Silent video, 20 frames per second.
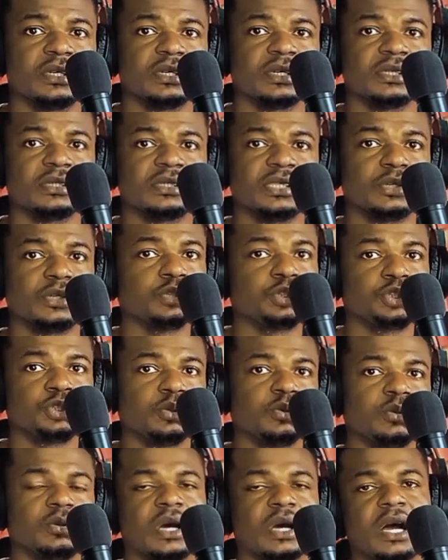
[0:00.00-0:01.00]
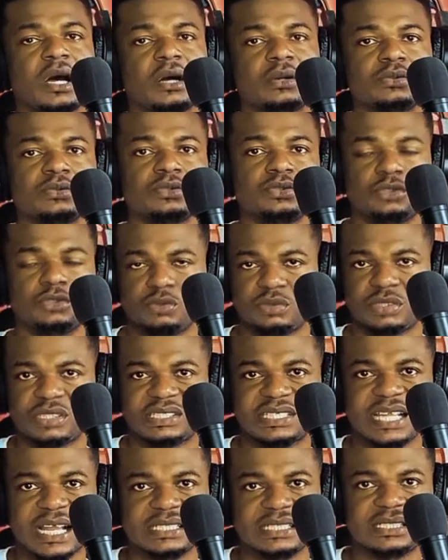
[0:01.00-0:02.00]
They don't show you how to
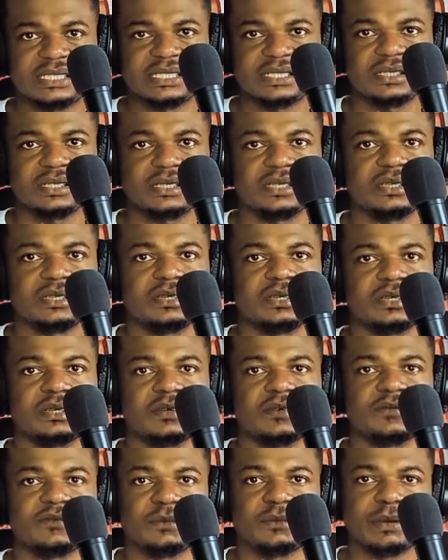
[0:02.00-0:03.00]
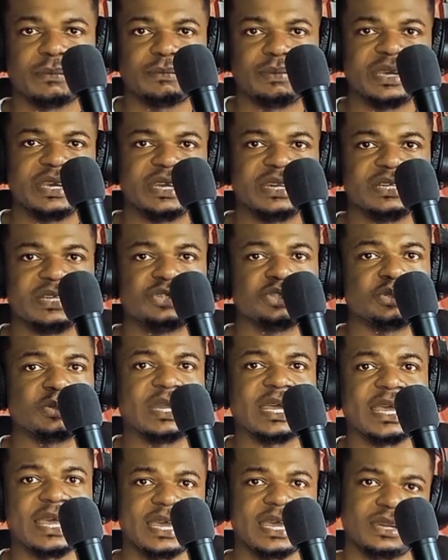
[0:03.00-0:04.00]
start from the beginning to
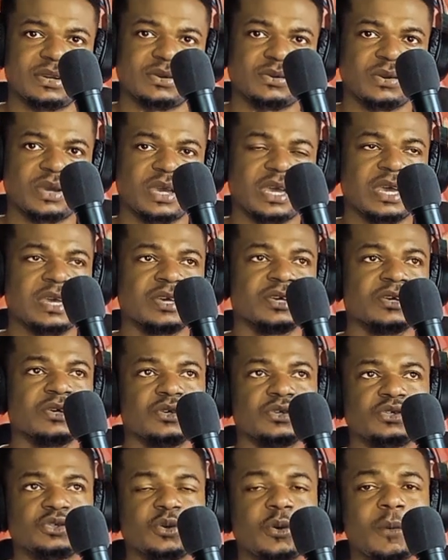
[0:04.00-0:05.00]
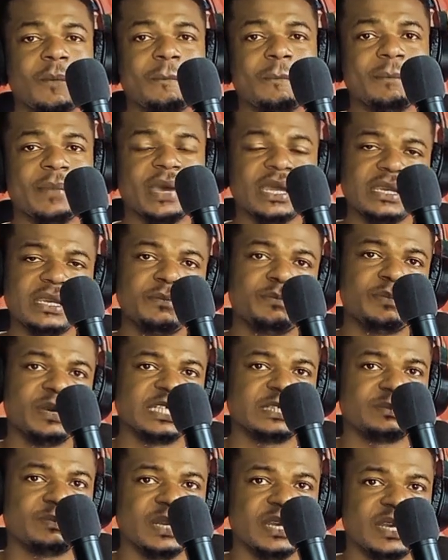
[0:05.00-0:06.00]
the end. Okay, so many
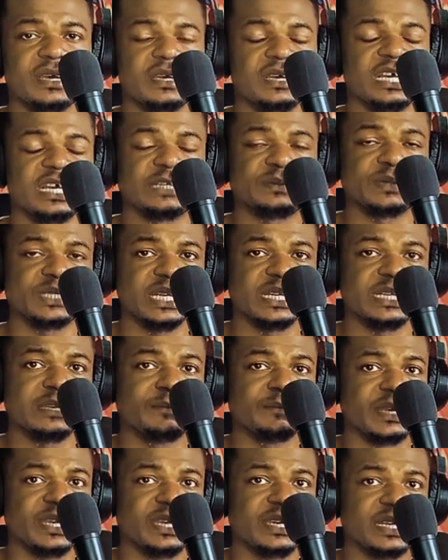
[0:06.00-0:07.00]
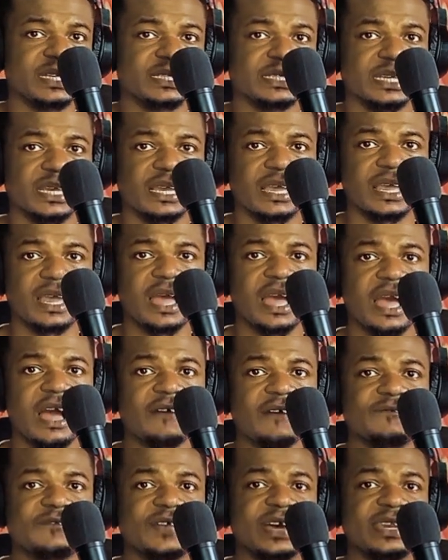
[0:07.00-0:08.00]
bass players, especially the beginners, are
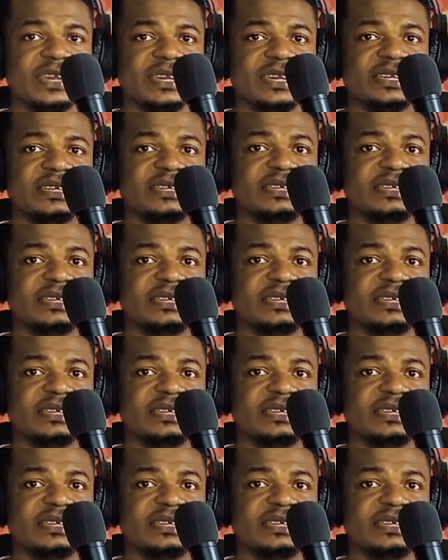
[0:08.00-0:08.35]
finding it